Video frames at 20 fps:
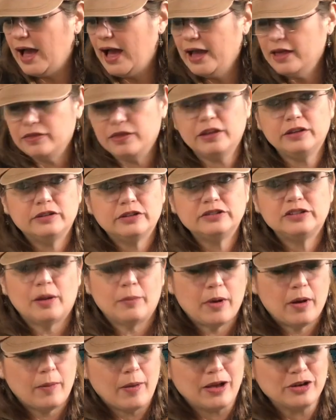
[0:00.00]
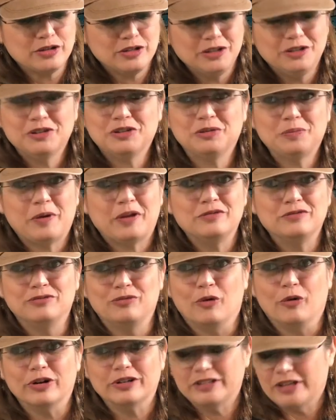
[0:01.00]
I think this time I'm actually going to spend
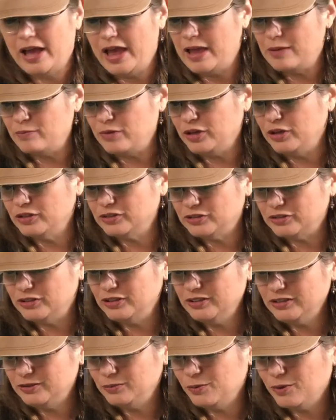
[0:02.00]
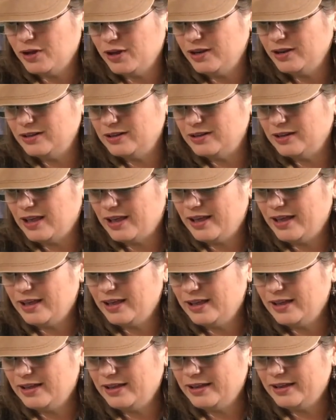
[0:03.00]
4 time because this one
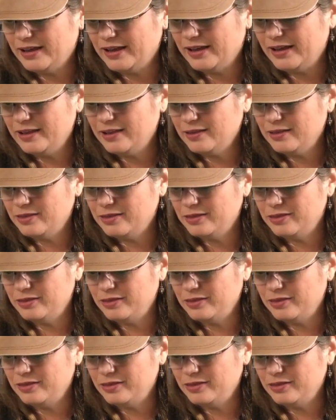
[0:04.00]
I